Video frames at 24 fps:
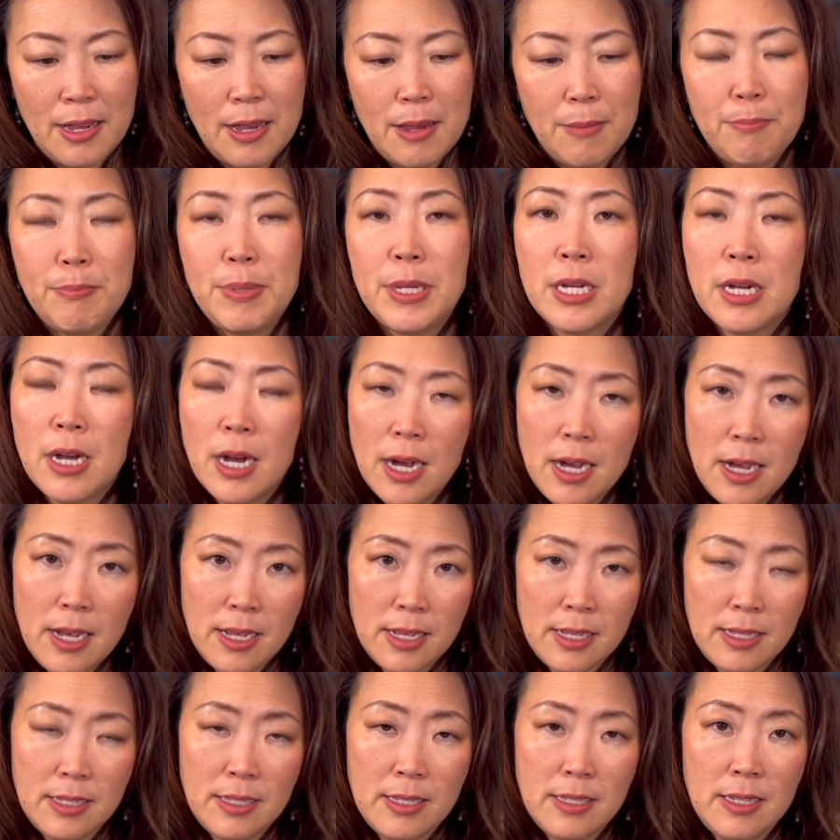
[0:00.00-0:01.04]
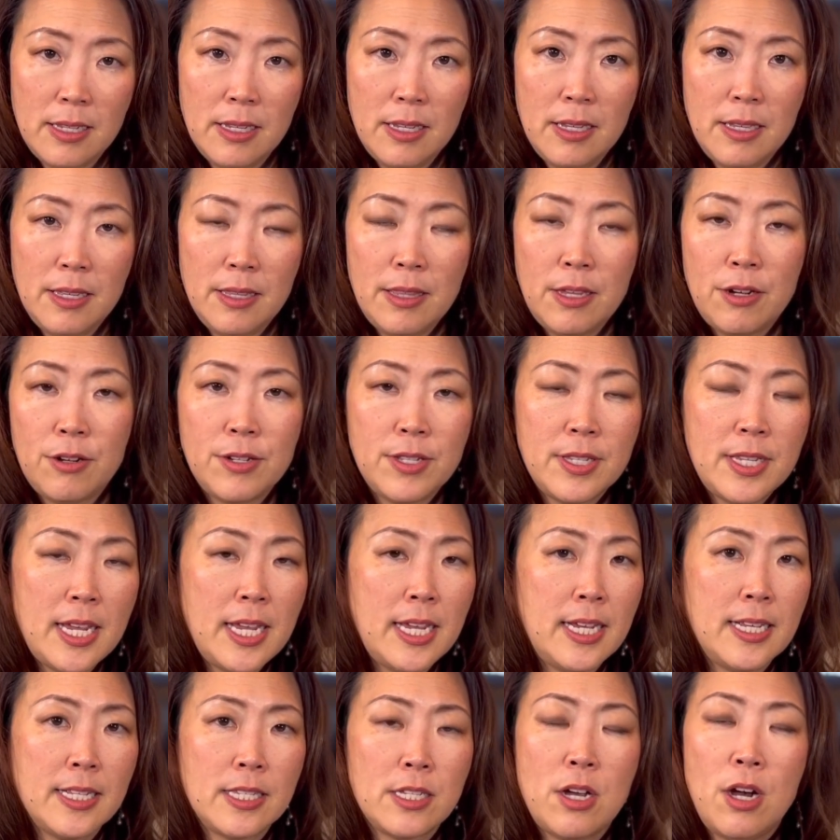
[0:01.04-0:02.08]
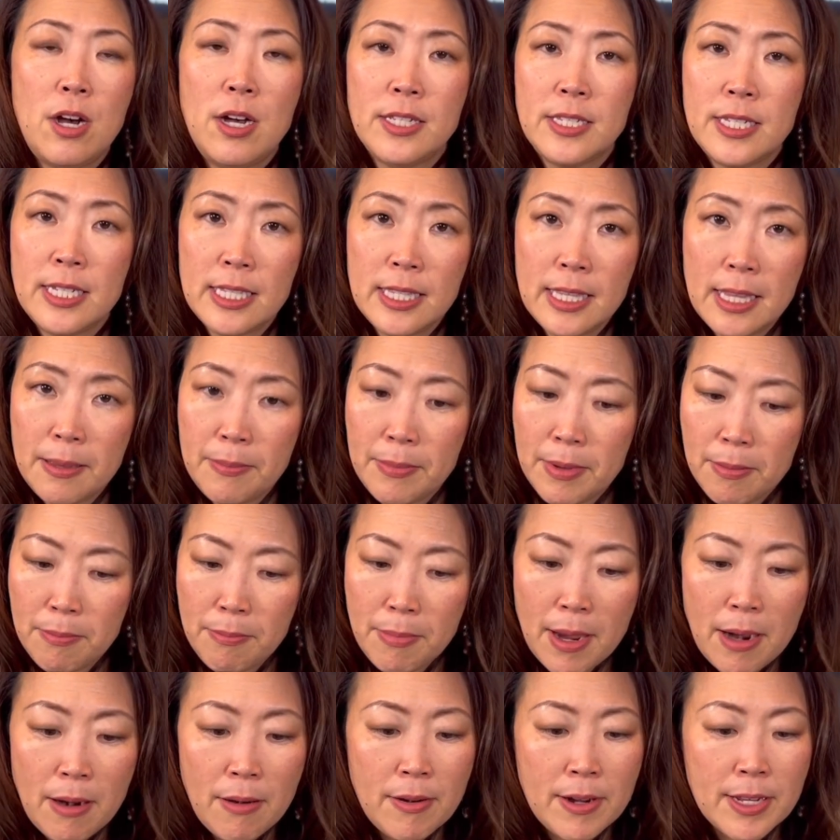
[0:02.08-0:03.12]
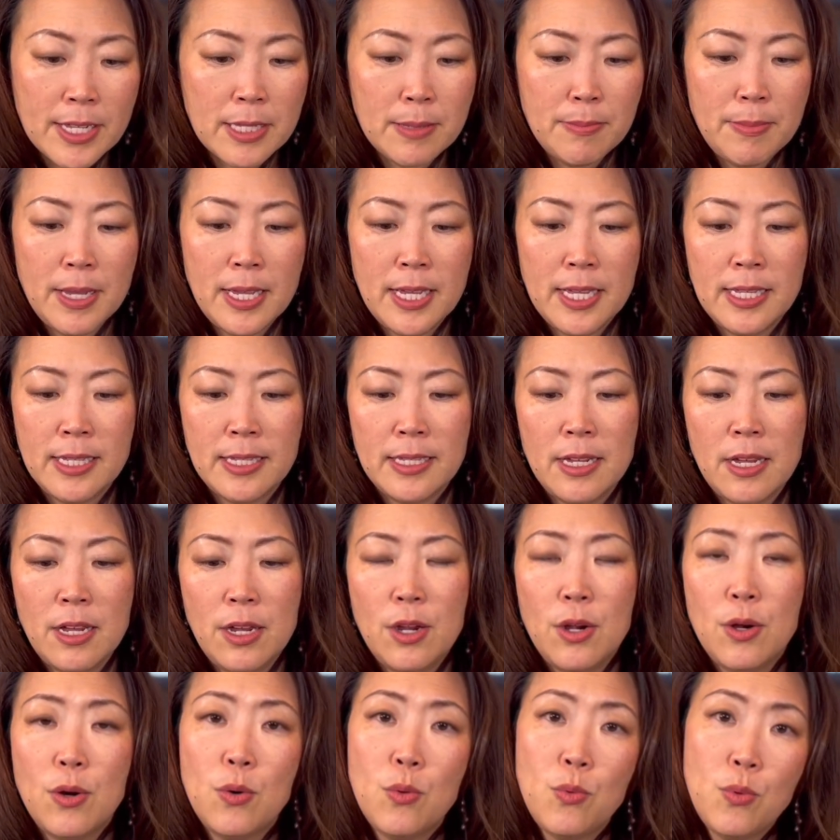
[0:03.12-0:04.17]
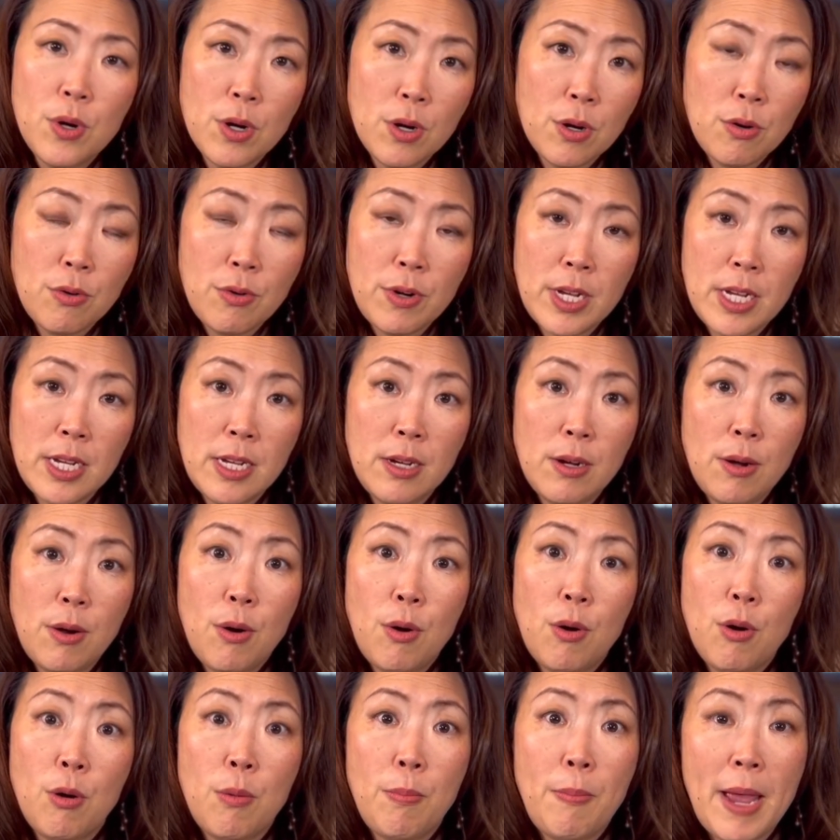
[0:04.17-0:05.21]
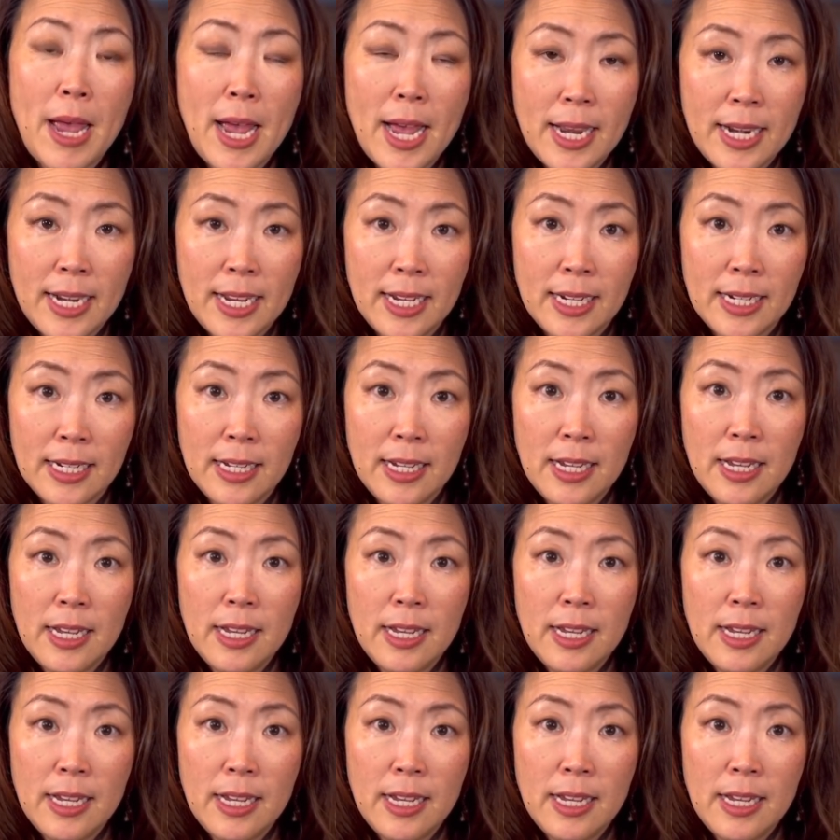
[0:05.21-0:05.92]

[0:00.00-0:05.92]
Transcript: because they're saying it's causing them embarrassment, worry, or panic.